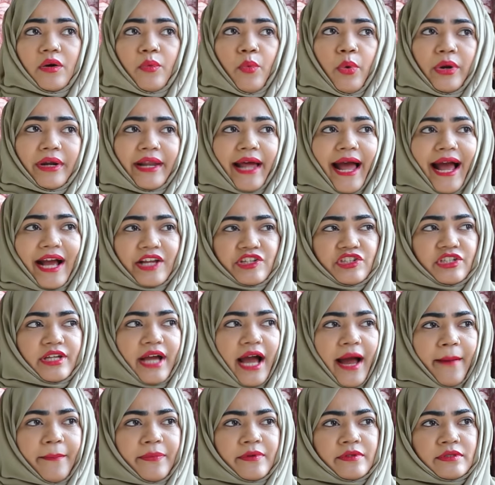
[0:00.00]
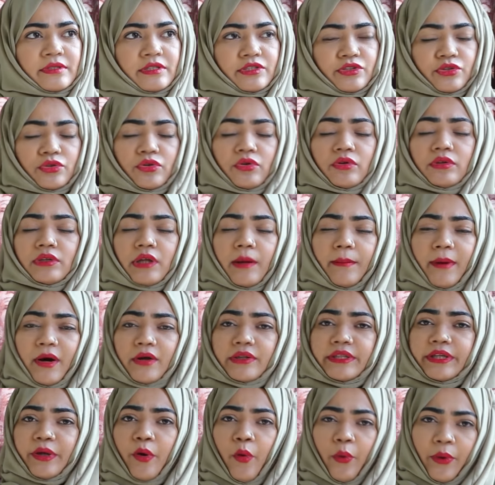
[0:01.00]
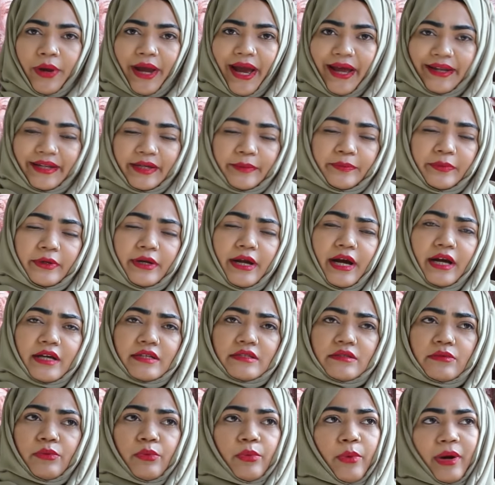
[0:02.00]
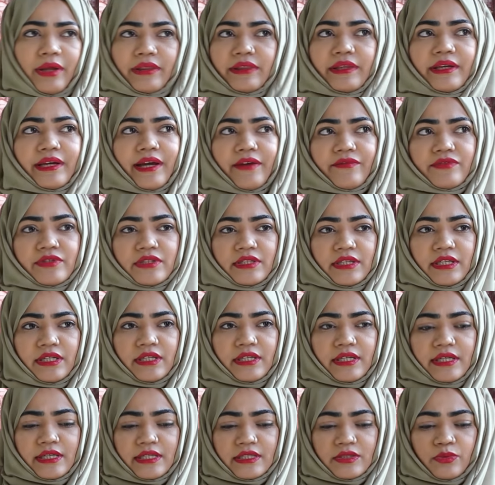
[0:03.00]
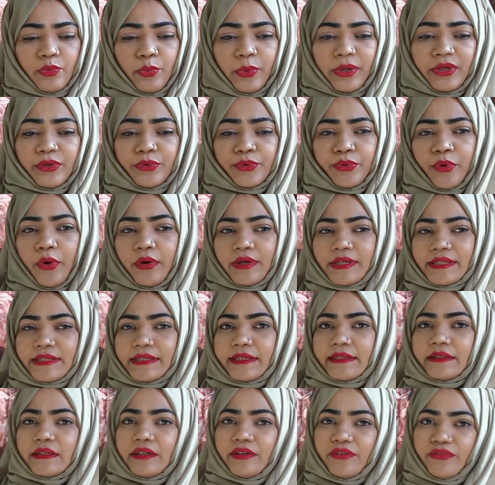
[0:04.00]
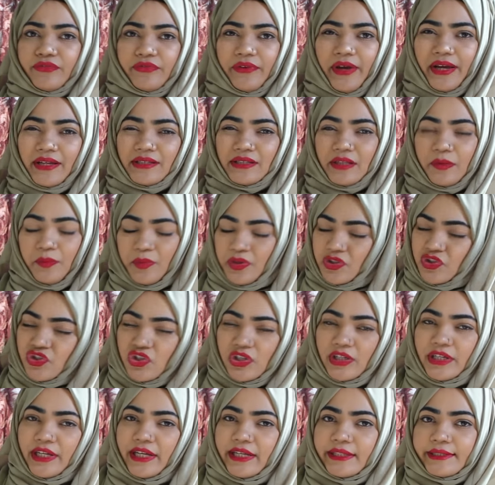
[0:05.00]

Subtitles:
what actually happens is, you know, about the organic products, one thing I've seen is we do not see the effects immediately.